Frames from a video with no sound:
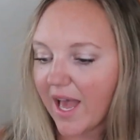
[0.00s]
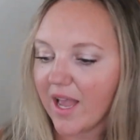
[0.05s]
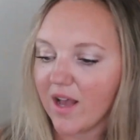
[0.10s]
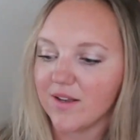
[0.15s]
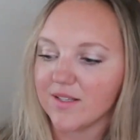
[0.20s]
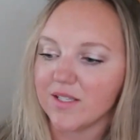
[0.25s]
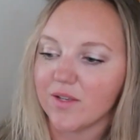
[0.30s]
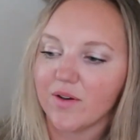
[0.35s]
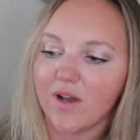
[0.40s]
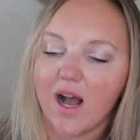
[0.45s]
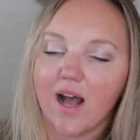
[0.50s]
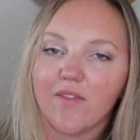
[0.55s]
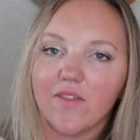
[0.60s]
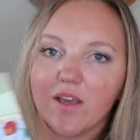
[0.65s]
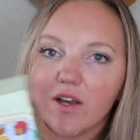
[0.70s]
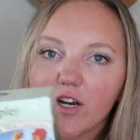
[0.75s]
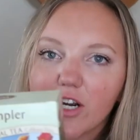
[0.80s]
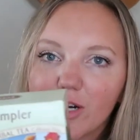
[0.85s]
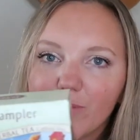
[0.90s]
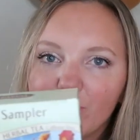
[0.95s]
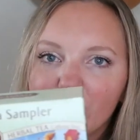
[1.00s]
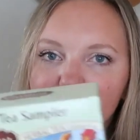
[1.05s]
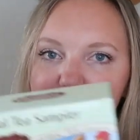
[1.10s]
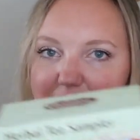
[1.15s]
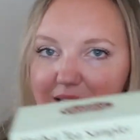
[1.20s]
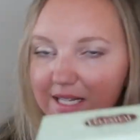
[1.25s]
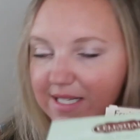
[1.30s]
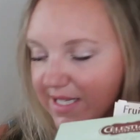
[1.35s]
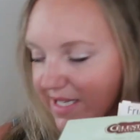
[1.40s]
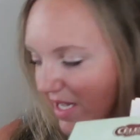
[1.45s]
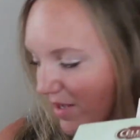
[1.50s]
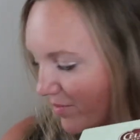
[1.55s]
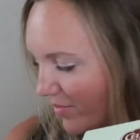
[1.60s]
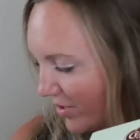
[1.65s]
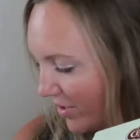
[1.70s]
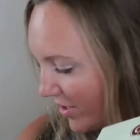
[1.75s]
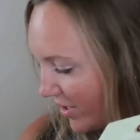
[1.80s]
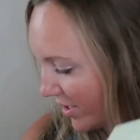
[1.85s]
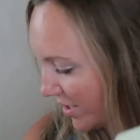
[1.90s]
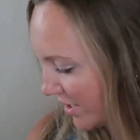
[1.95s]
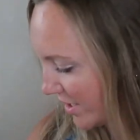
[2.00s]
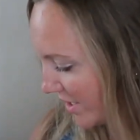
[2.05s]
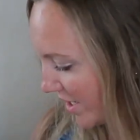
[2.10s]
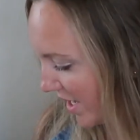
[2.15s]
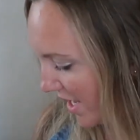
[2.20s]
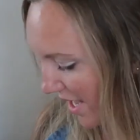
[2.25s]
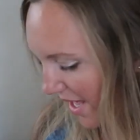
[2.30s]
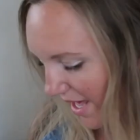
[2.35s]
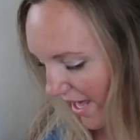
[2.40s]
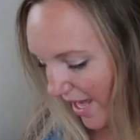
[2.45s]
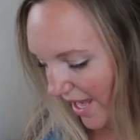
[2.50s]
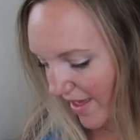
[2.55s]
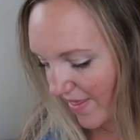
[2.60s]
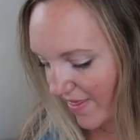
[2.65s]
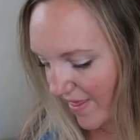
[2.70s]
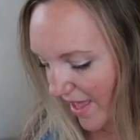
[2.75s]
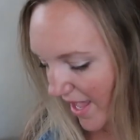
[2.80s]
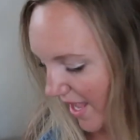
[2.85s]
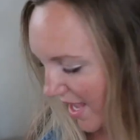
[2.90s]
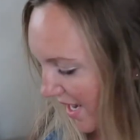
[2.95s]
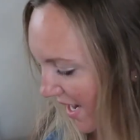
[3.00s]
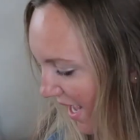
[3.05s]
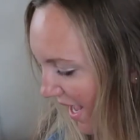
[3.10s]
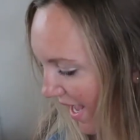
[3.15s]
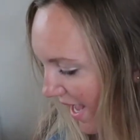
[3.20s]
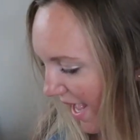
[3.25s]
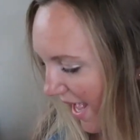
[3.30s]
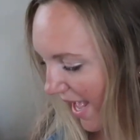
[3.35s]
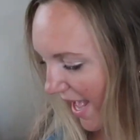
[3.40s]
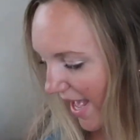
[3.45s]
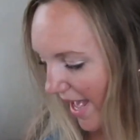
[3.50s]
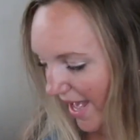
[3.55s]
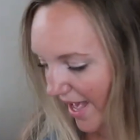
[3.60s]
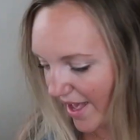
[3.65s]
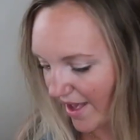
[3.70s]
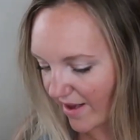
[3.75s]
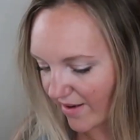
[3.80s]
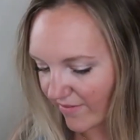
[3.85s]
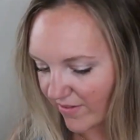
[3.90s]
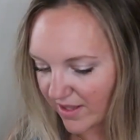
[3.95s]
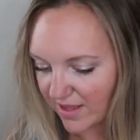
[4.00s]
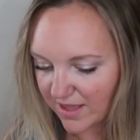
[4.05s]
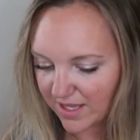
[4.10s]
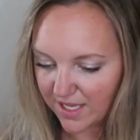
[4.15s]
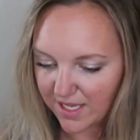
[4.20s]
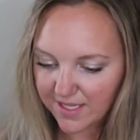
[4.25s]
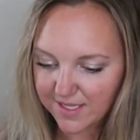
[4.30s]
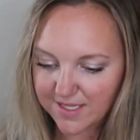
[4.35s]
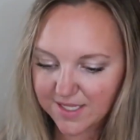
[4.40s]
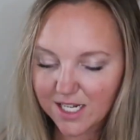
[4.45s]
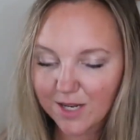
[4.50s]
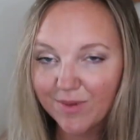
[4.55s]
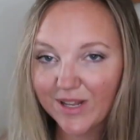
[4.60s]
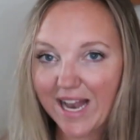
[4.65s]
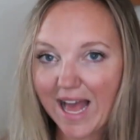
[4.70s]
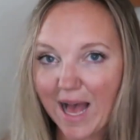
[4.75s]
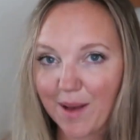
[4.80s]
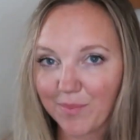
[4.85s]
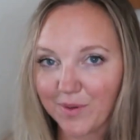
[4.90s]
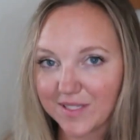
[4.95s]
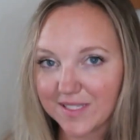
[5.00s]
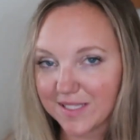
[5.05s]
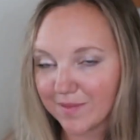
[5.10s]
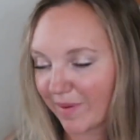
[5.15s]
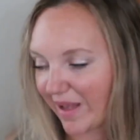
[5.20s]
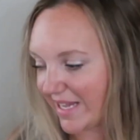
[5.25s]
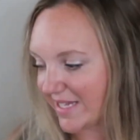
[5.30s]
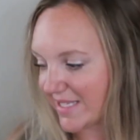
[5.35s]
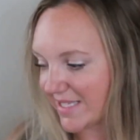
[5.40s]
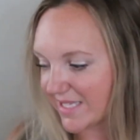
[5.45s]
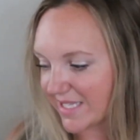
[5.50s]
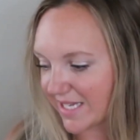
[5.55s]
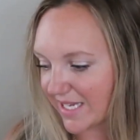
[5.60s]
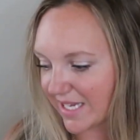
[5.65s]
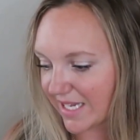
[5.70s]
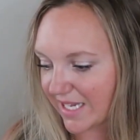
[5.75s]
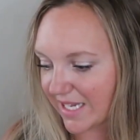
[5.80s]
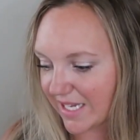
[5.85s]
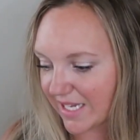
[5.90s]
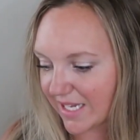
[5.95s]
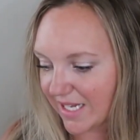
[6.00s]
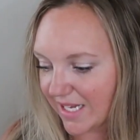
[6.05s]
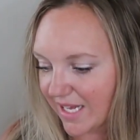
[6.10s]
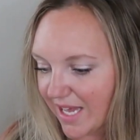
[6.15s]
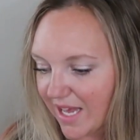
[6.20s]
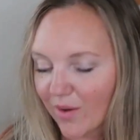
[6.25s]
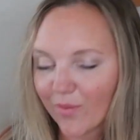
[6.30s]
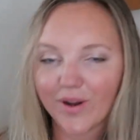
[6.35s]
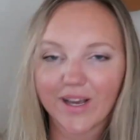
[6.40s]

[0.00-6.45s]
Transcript: I also got the herbal tea sampler, And then I have the cinnamon apple spice tea.